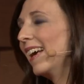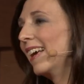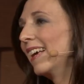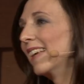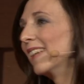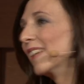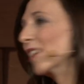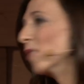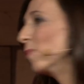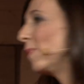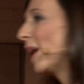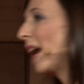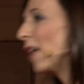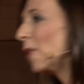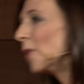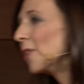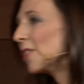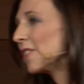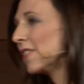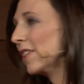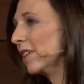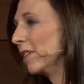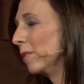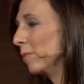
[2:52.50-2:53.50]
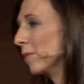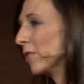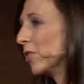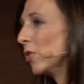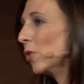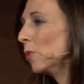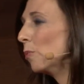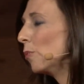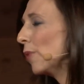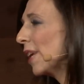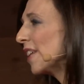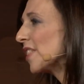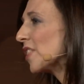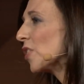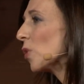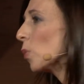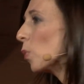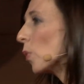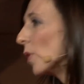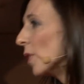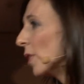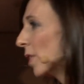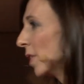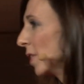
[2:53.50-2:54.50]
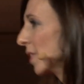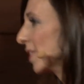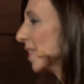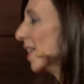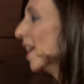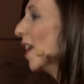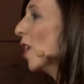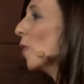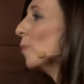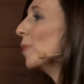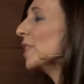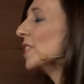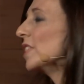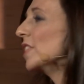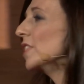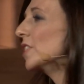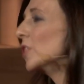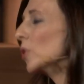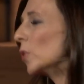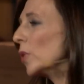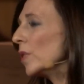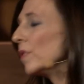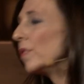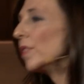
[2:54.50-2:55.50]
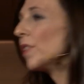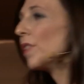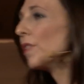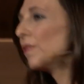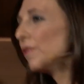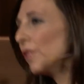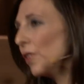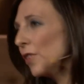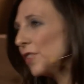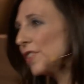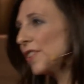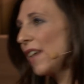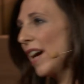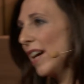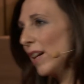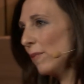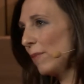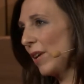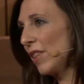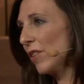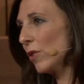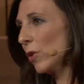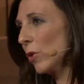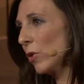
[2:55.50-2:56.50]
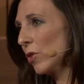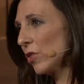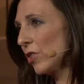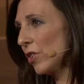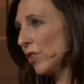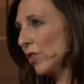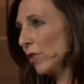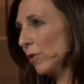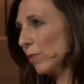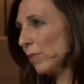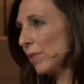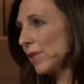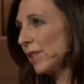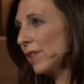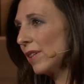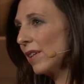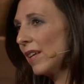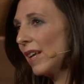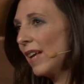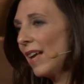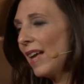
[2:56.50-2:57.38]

It empowers them to embrace the world, but to do it for the first time on their own terms.